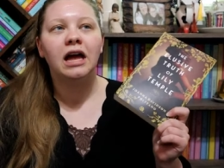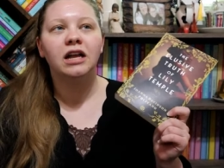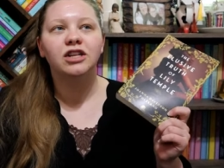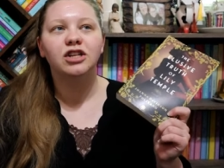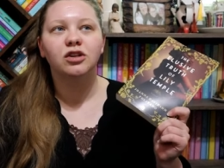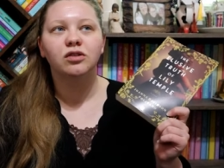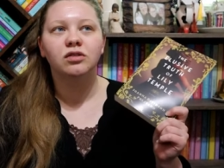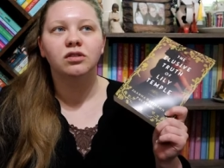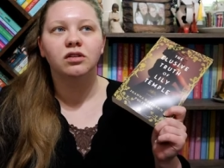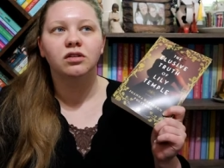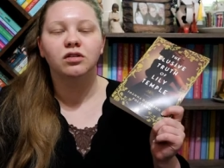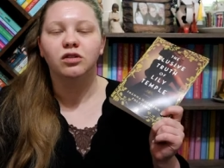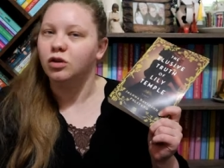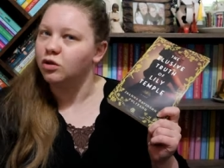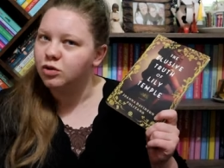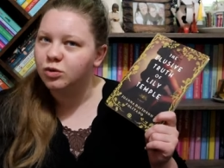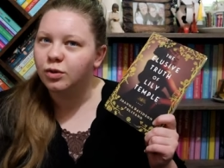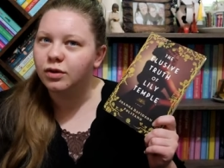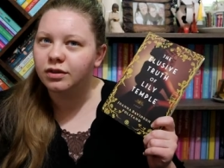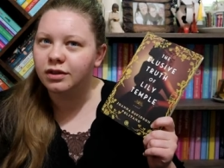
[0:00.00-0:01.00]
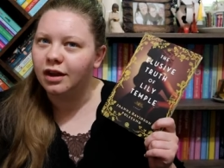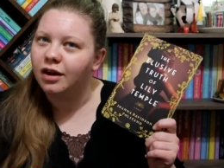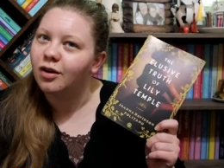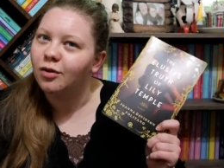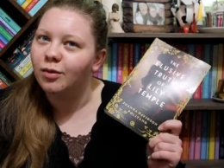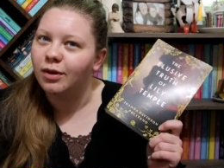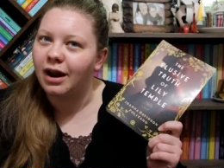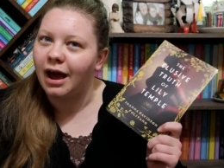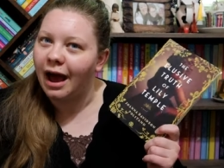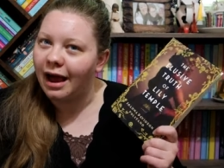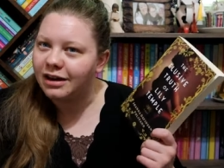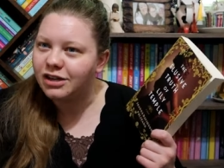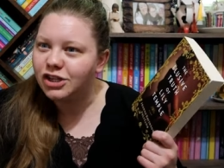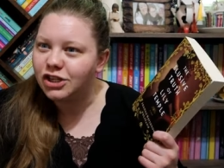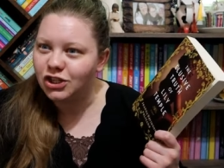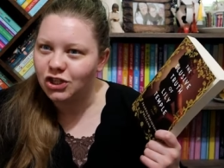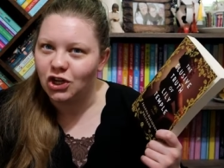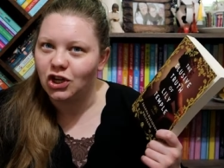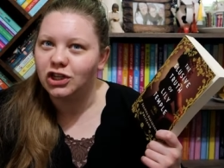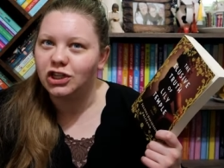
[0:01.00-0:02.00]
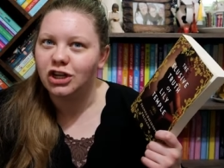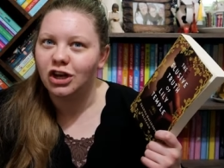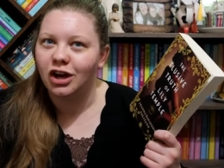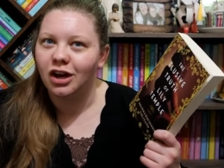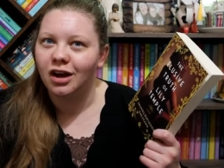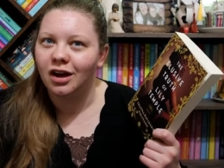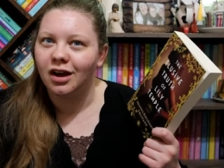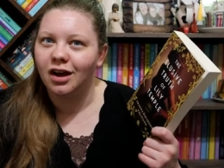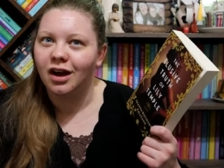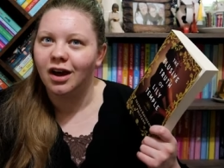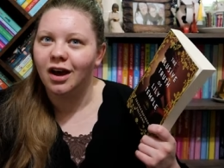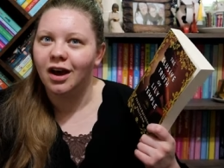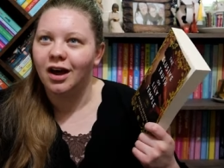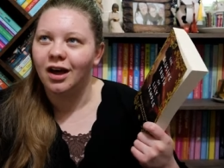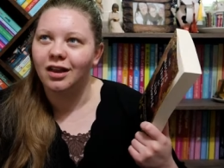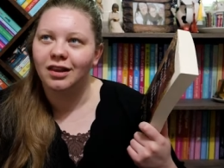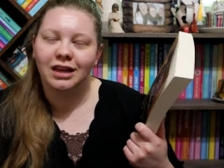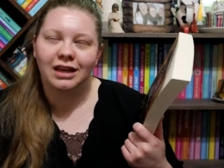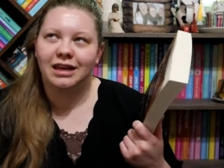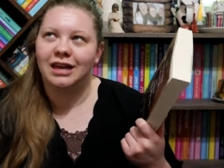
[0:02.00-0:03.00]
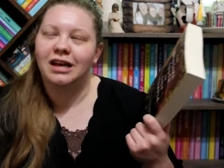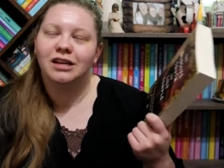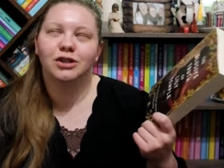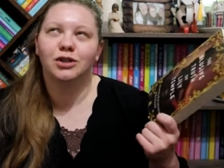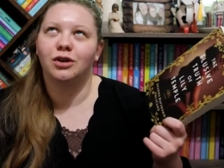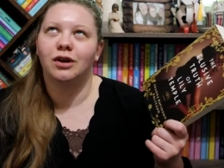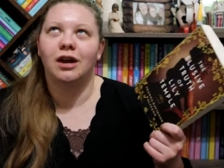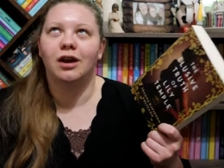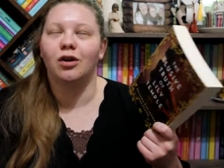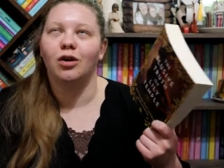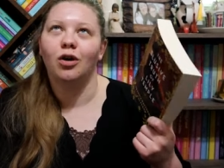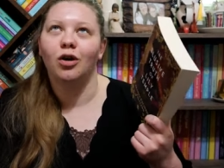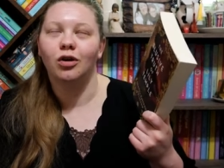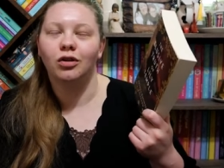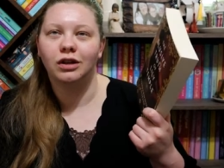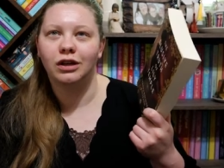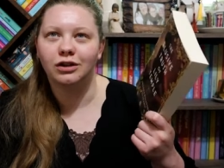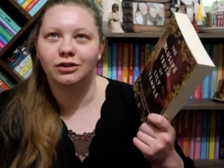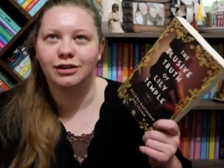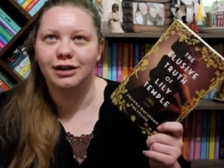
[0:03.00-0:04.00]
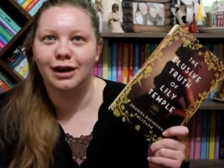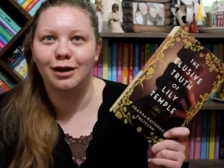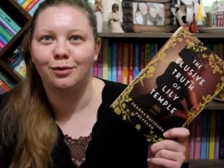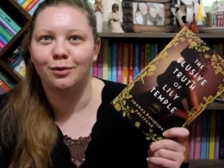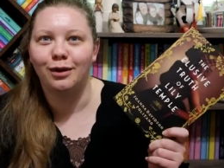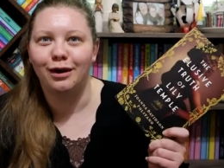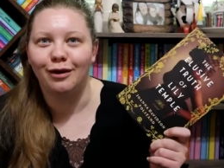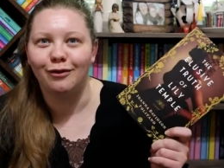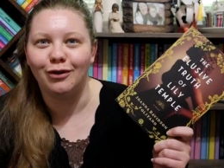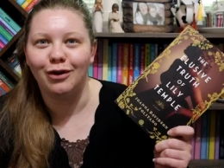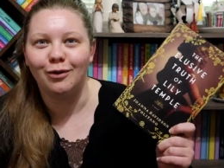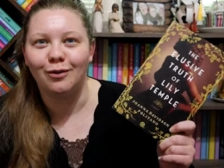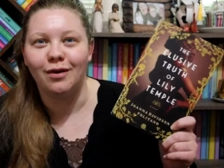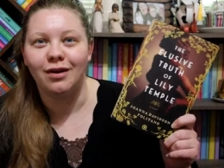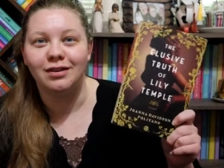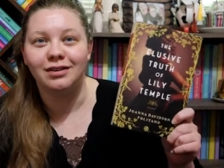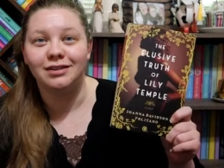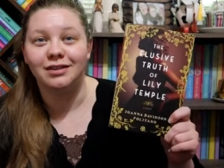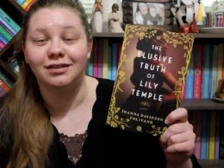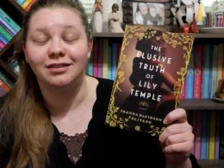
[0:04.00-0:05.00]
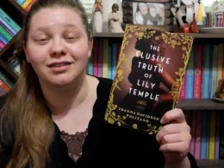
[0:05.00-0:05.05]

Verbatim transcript: And she goes, those weren't there when I just looked like yesterday or earlier today, whatever it was.